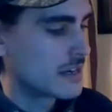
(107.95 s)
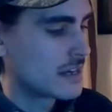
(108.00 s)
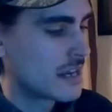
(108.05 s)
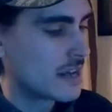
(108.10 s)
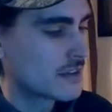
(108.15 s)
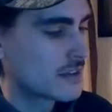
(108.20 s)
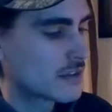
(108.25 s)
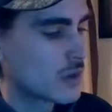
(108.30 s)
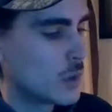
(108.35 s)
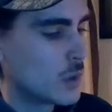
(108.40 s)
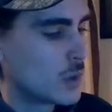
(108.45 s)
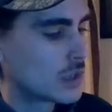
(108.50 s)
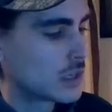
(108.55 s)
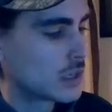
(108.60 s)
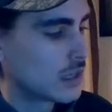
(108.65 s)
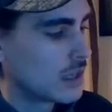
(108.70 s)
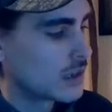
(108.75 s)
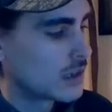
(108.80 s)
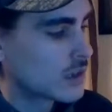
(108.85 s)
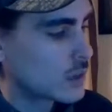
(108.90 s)
Now they're going with
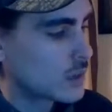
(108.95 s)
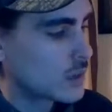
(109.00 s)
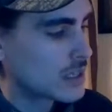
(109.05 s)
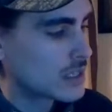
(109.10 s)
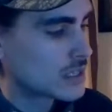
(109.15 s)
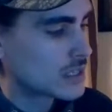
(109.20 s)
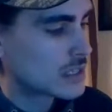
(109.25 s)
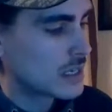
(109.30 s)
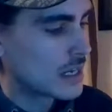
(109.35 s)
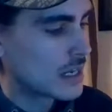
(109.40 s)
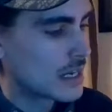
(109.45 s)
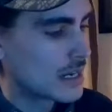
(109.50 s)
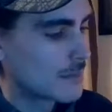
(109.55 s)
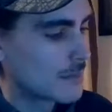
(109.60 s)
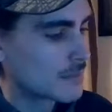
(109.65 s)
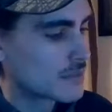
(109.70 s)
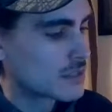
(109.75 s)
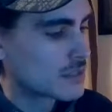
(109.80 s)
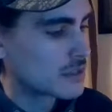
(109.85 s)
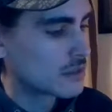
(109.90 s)

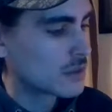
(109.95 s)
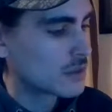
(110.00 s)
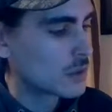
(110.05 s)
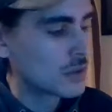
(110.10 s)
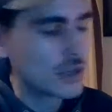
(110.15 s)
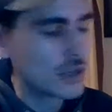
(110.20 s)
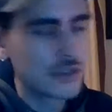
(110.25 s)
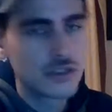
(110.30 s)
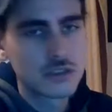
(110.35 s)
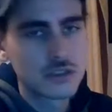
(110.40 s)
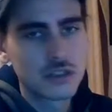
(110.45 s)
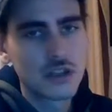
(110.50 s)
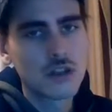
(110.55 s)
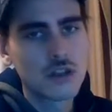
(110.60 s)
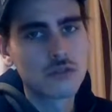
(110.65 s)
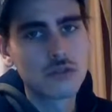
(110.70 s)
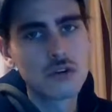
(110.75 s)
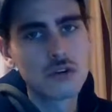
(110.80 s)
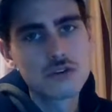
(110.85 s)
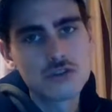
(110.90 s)
Lundqvist. Still going on this long
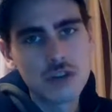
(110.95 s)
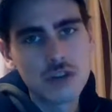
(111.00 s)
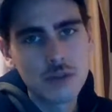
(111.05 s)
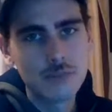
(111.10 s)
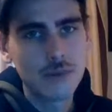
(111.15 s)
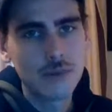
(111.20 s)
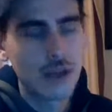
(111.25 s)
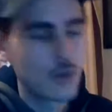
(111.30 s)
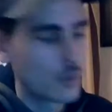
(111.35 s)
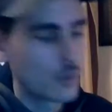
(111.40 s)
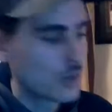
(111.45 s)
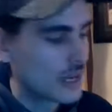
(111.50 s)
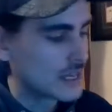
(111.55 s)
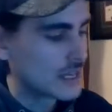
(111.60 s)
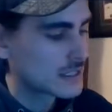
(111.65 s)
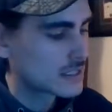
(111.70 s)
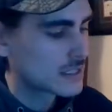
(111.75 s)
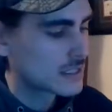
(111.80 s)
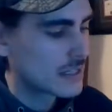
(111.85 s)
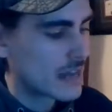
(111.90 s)
road trip out
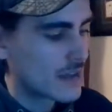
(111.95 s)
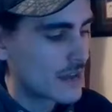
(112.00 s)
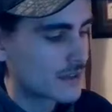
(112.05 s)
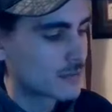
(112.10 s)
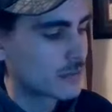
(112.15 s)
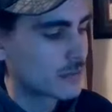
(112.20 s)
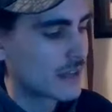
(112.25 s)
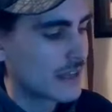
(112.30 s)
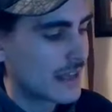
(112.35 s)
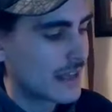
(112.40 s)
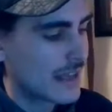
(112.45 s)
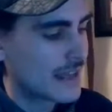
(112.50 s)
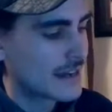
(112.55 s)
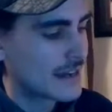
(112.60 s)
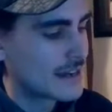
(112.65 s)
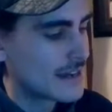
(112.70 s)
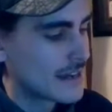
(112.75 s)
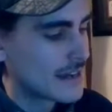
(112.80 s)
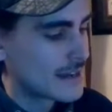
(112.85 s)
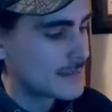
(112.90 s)
west. Now they're playing
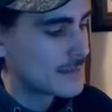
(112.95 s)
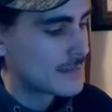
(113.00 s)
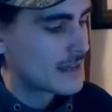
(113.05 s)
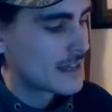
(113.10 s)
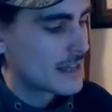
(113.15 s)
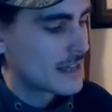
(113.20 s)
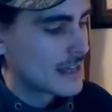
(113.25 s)
Anaheim.